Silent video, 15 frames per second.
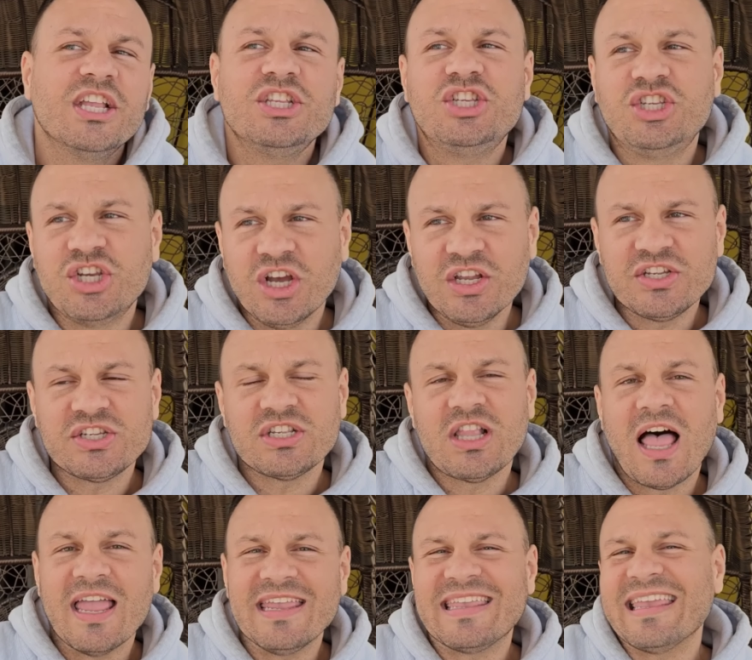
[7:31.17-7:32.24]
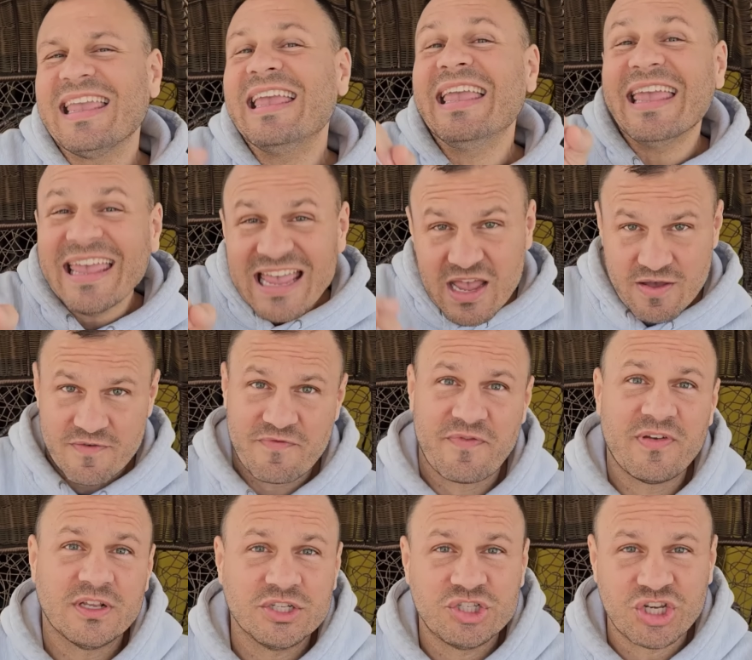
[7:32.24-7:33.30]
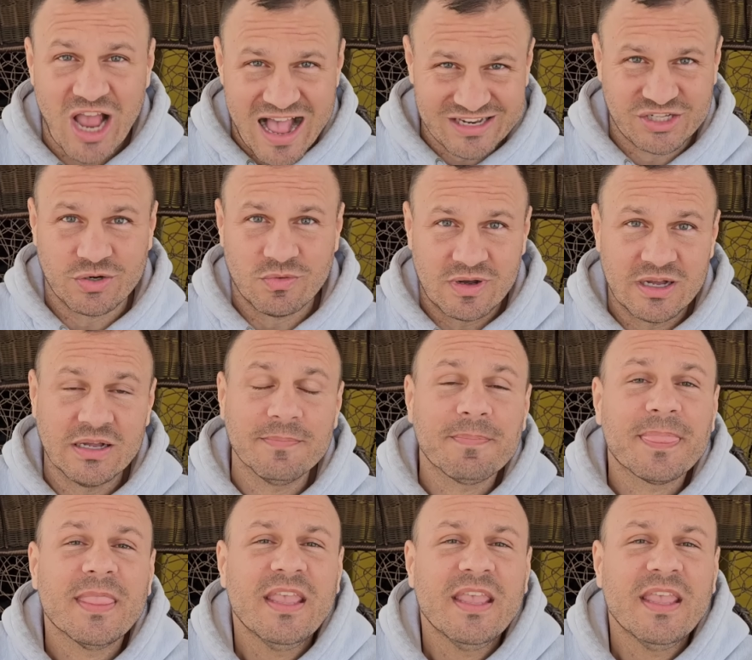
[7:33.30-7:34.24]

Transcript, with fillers: just like if Joshua